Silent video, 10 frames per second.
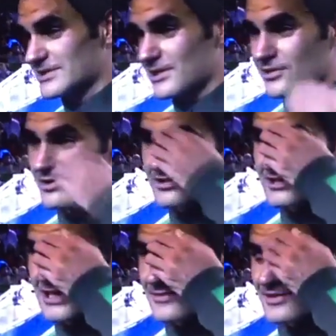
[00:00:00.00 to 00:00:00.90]
I know him since
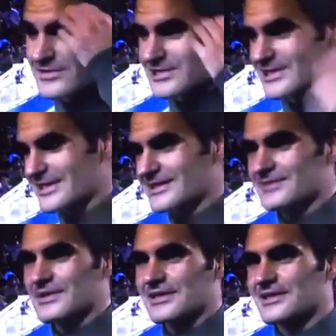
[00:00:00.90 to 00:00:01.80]
a long, long time,
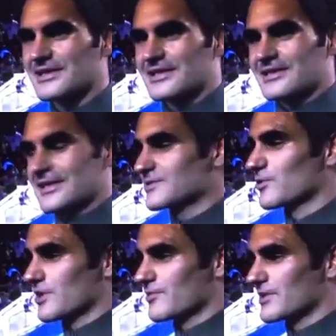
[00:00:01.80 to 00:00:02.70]
obviously, and it's been
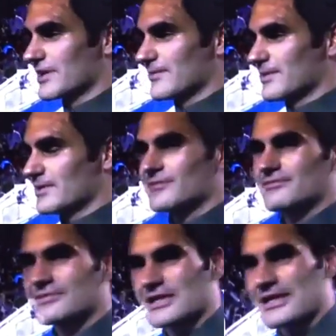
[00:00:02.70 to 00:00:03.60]
nice working with
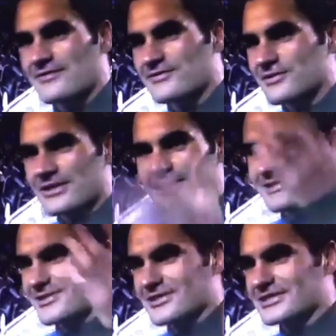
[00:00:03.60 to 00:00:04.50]
him. He
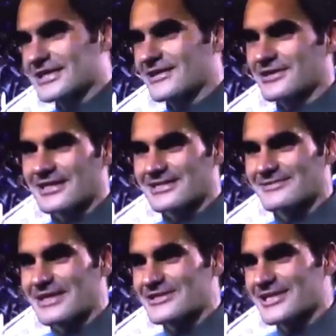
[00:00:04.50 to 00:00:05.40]
left already. He's already
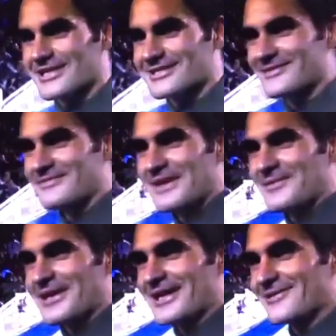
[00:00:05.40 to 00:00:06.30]
scouting the next match, I guess.